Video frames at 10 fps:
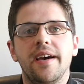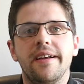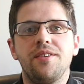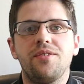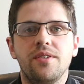
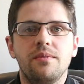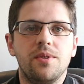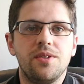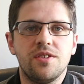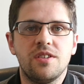And I don't
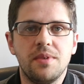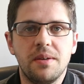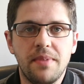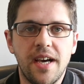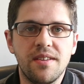want this to be
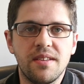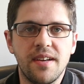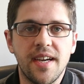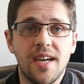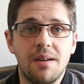a place
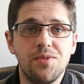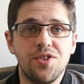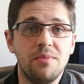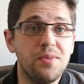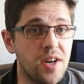that I come
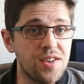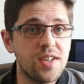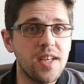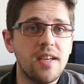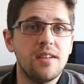to
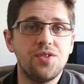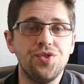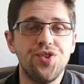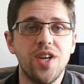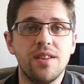begrudgingly
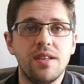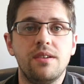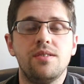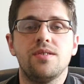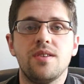to share
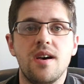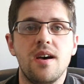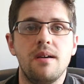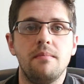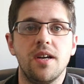things.
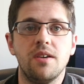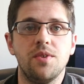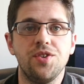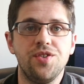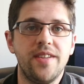Um, I don't
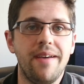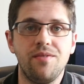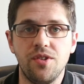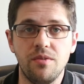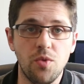want to just
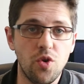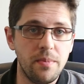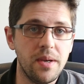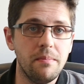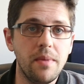have to do more
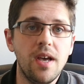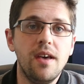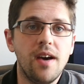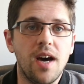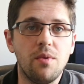BIM.
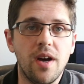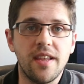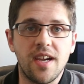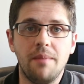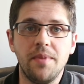I'd
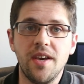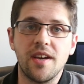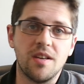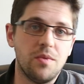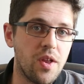rather come here
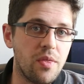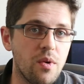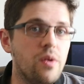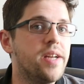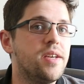because I want to
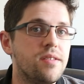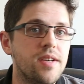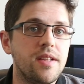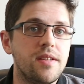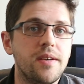throw ideas
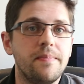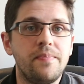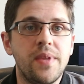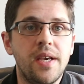out there.